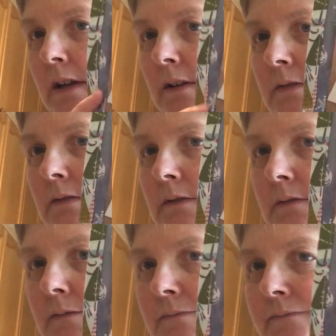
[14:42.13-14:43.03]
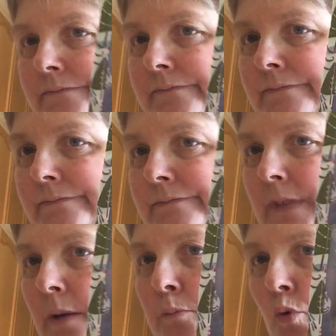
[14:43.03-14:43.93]
of
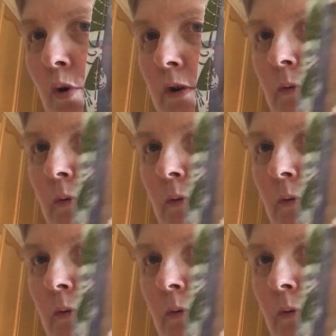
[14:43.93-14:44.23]
get bored